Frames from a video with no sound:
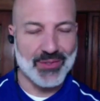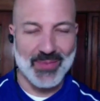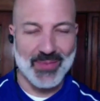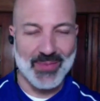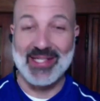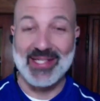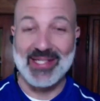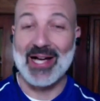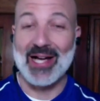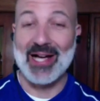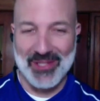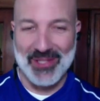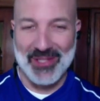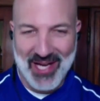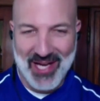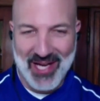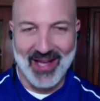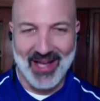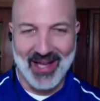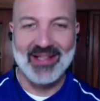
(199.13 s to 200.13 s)
excuse me,
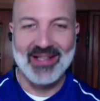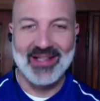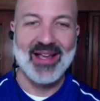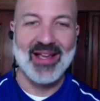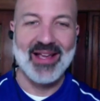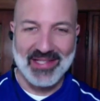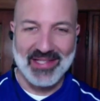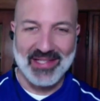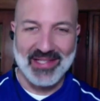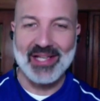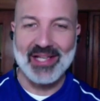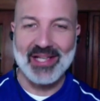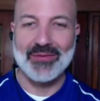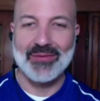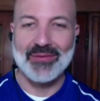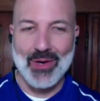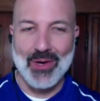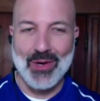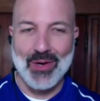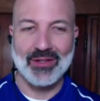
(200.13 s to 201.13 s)
Dr. Achea,
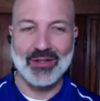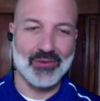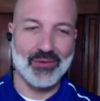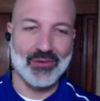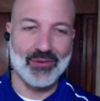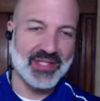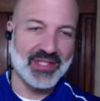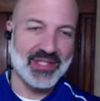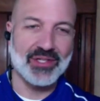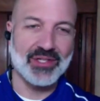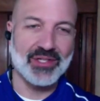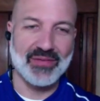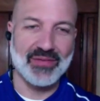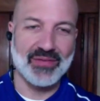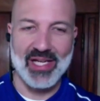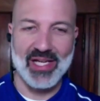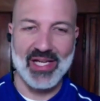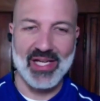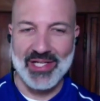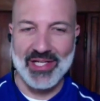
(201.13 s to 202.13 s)
Executive Director of
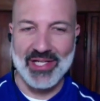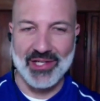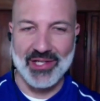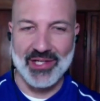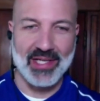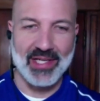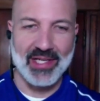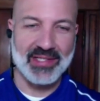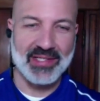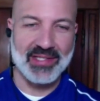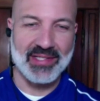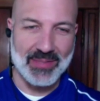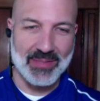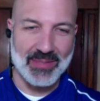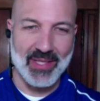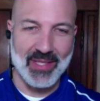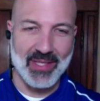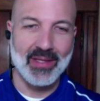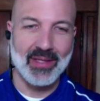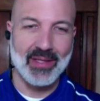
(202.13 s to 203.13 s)
Research Evaluation and
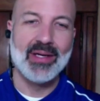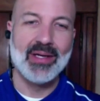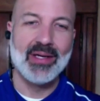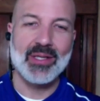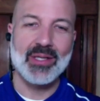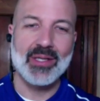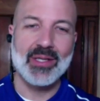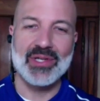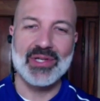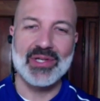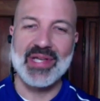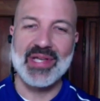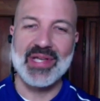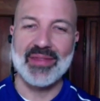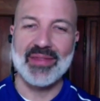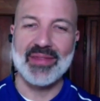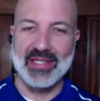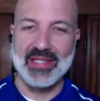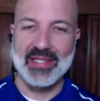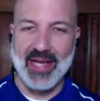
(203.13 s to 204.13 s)
Assessment, to
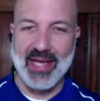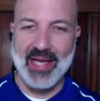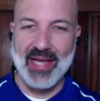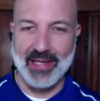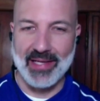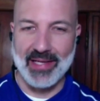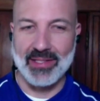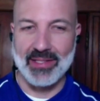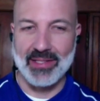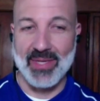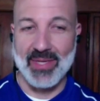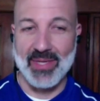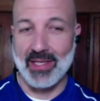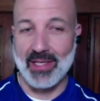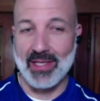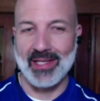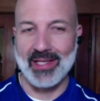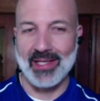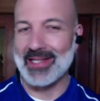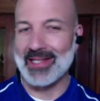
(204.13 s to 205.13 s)
present these data
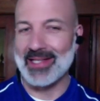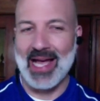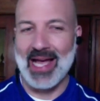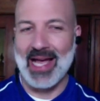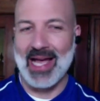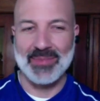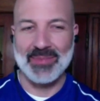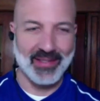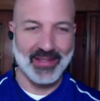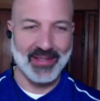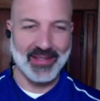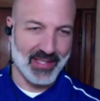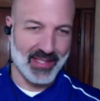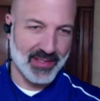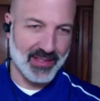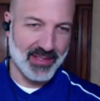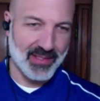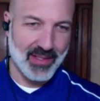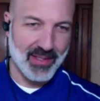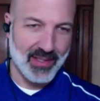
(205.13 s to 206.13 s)
to me in a top
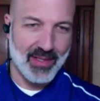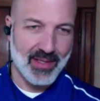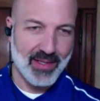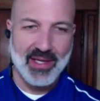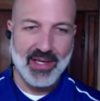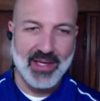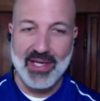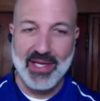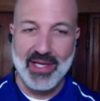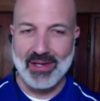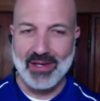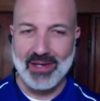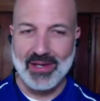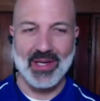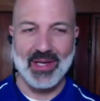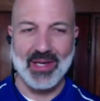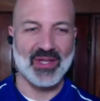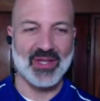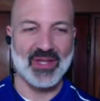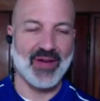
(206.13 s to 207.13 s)
10 list.
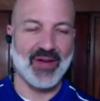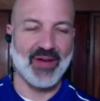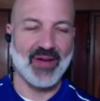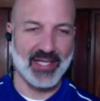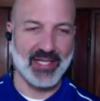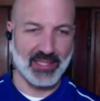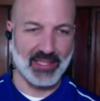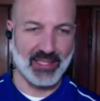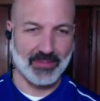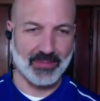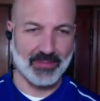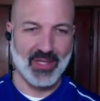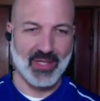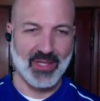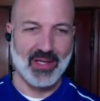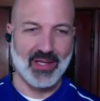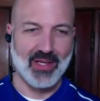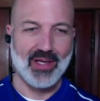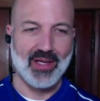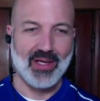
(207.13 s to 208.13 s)
Here are some of the
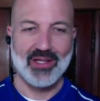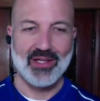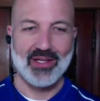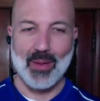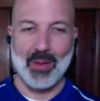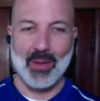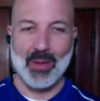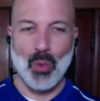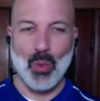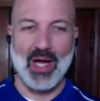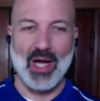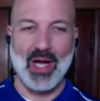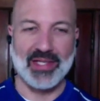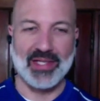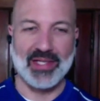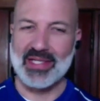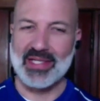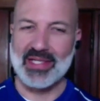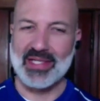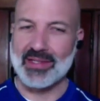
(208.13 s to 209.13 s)
findings. Number
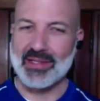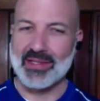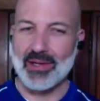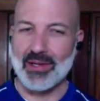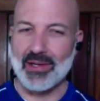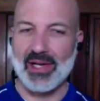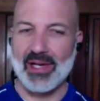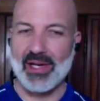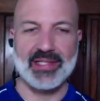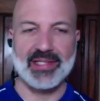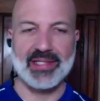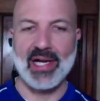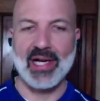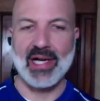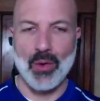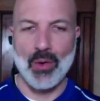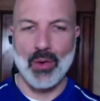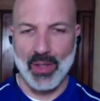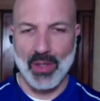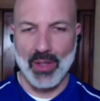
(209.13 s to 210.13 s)
one, distance learning
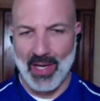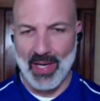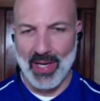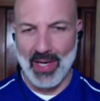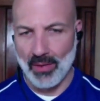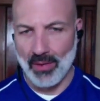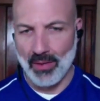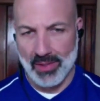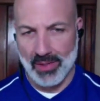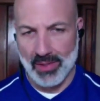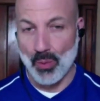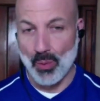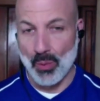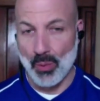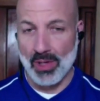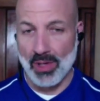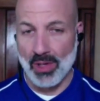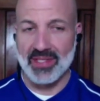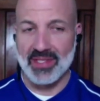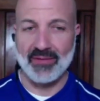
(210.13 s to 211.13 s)
is not going well
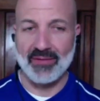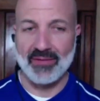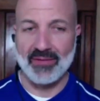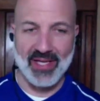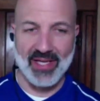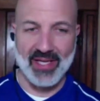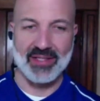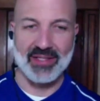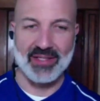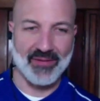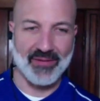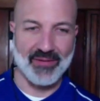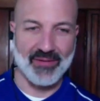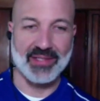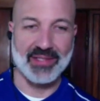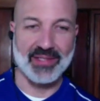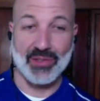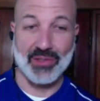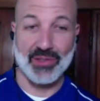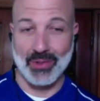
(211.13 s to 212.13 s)
or is worse than face
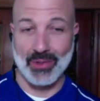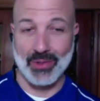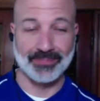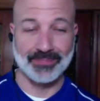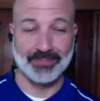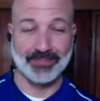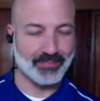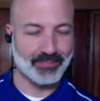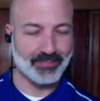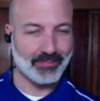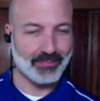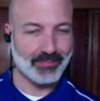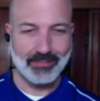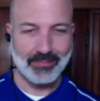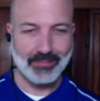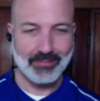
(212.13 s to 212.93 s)
to face school.